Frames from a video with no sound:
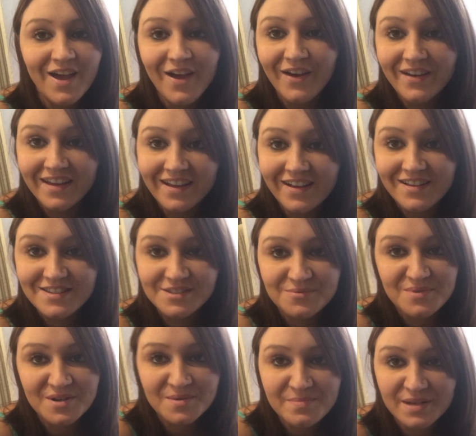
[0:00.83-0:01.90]
Okay guys, so
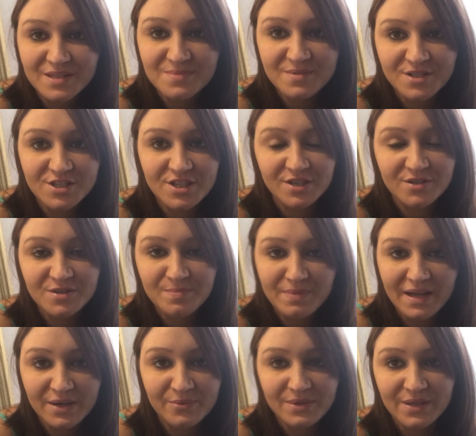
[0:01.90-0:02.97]
welcome back to my channel, The
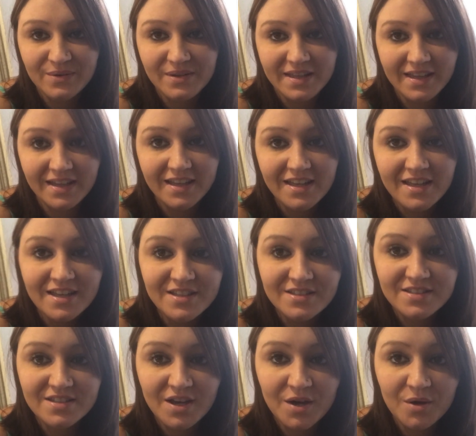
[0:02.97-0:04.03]
Black Widow here.
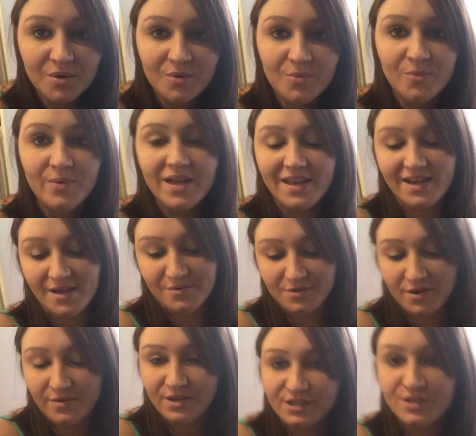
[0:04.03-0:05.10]
So we're now
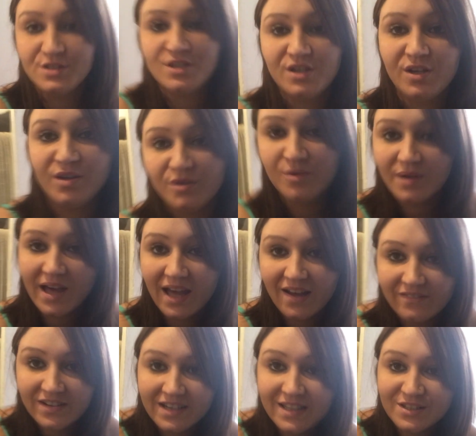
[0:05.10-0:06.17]
going to
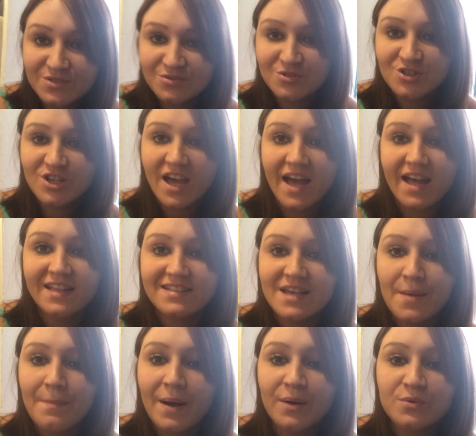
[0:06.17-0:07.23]
have a little chat
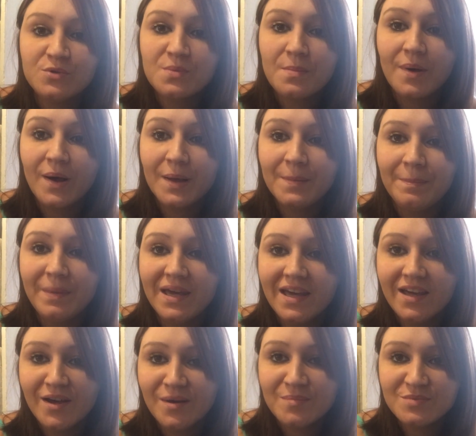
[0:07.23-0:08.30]
about my
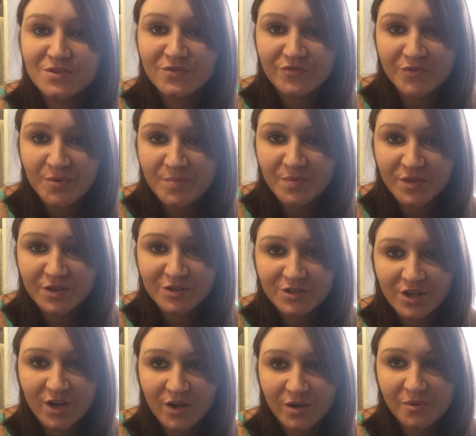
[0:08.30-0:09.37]
pickups from the
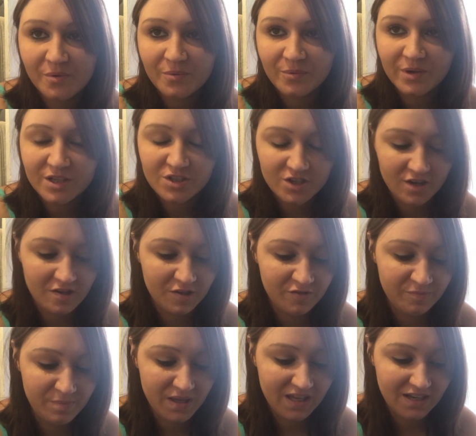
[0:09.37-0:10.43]
show, which
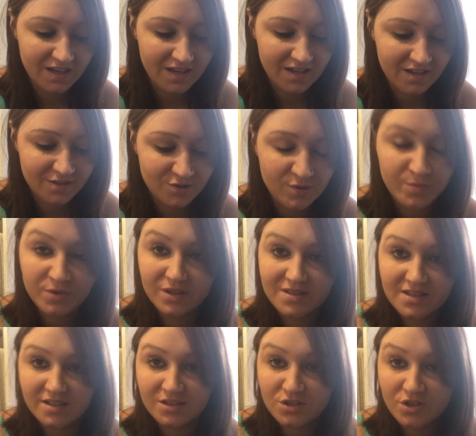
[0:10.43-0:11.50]
I've been uh, super
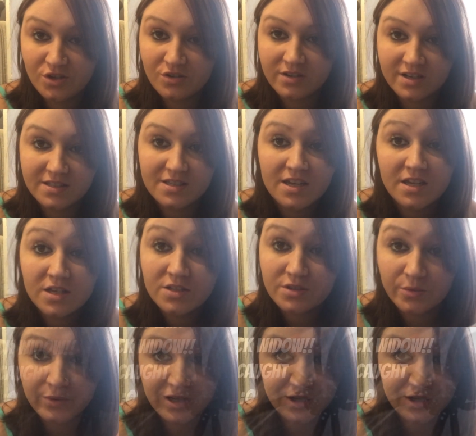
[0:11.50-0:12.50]
excited to show you guys. So we're